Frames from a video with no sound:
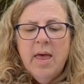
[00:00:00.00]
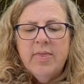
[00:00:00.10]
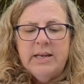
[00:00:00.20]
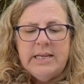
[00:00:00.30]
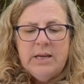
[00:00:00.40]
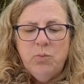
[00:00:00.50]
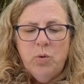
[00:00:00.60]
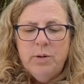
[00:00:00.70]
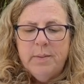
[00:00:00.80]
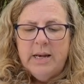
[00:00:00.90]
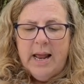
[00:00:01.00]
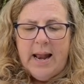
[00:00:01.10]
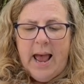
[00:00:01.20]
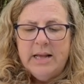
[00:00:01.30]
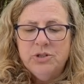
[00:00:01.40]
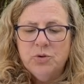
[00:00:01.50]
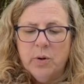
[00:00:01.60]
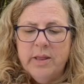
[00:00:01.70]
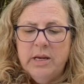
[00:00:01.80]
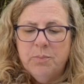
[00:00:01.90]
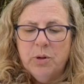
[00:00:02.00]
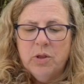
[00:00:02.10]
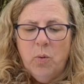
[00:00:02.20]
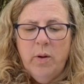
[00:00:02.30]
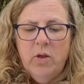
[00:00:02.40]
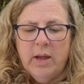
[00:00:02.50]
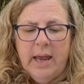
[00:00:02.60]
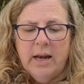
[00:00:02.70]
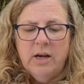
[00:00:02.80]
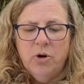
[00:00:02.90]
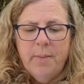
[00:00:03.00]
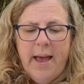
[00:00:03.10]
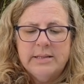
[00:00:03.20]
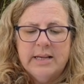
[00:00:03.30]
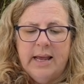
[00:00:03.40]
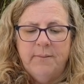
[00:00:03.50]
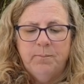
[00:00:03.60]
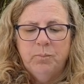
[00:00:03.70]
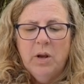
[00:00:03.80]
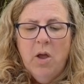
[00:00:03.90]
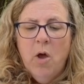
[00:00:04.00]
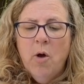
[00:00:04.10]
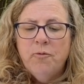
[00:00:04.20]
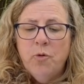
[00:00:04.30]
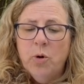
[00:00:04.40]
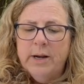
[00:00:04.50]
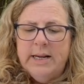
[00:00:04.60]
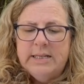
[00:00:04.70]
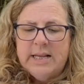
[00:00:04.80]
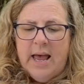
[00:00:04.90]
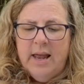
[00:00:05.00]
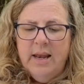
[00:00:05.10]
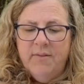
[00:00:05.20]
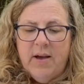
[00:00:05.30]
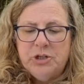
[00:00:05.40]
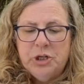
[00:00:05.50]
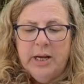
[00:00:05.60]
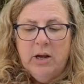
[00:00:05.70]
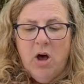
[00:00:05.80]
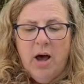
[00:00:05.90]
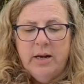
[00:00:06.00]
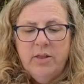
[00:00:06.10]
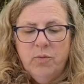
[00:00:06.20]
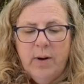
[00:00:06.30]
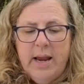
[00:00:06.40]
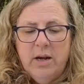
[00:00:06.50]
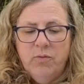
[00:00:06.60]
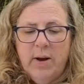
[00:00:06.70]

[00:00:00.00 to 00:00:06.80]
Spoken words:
The Tin Woodman had asked Dorothy to put the oil can in her basket. "For," he said, "if I should get caught in the rain and